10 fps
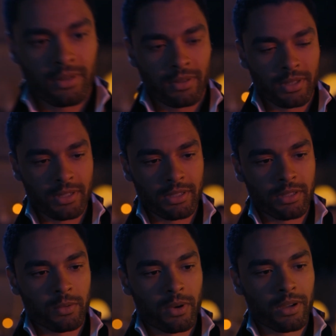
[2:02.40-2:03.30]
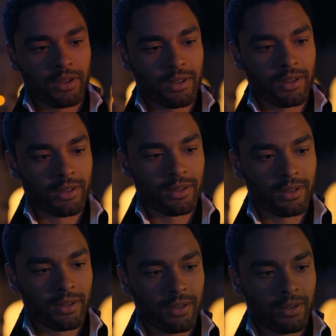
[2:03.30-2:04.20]
did his best to break off the
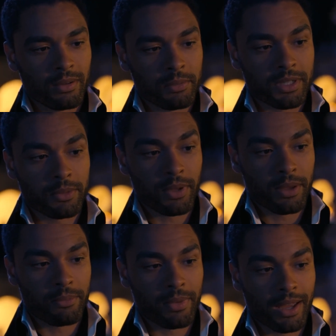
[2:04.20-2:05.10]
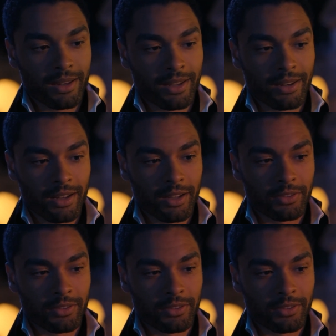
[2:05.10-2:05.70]
relationship because he didn't want to be the one to